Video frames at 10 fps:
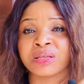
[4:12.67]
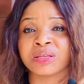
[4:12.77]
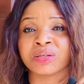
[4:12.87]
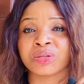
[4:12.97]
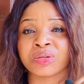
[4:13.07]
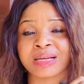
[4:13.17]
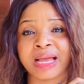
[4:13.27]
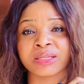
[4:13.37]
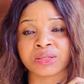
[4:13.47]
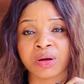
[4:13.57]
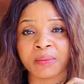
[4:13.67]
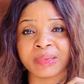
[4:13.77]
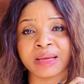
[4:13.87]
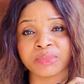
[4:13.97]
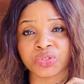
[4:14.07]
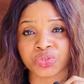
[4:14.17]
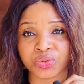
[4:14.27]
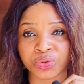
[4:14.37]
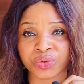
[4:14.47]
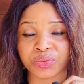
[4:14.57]
So guys, come, let me
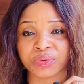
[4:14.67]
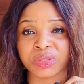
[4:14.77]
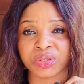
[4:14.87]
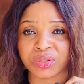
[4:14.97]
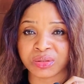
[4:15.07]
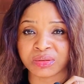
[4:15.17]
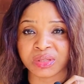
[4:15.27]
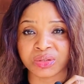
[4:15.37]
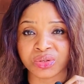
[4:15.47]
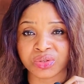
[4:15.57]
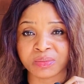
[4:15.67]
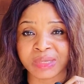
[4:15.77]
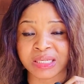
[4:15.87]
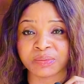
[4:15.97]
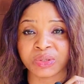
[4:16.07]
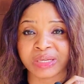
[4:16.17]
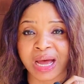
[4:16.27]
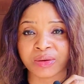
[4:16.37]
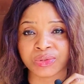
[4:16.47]
show you in the YouTube dashboard how